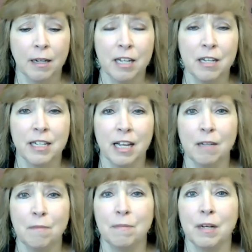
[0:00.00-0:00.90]
Can you
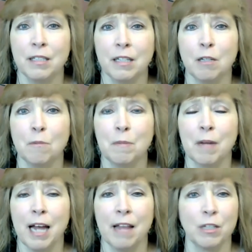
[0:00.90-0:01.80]
tell us a little bit
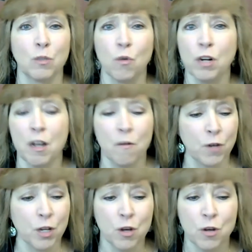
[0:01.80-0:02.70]
about how that's working for
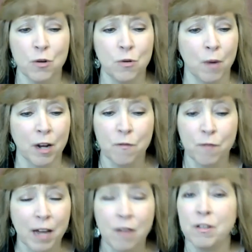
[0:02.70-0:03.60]
you, where you
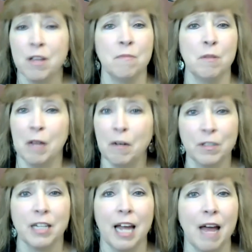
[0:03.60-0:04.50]
found them, the
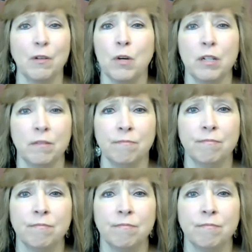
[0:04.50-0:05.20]
benefits to having one?